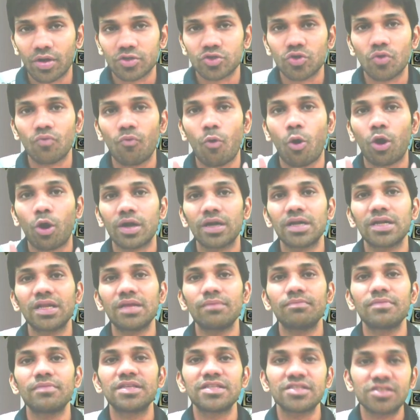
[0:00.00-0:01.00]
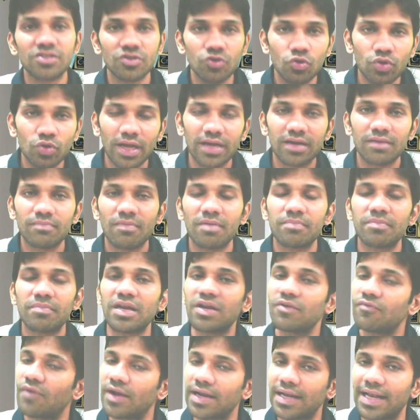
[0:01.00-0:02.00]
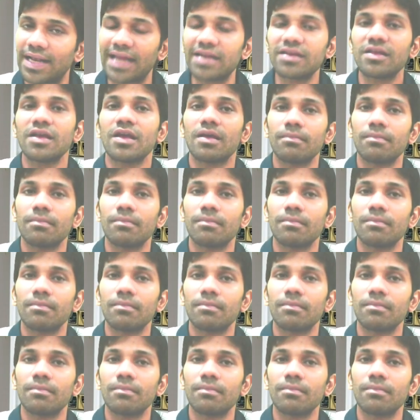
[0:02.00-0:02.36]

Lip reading: So warranty means, you can remember in one line,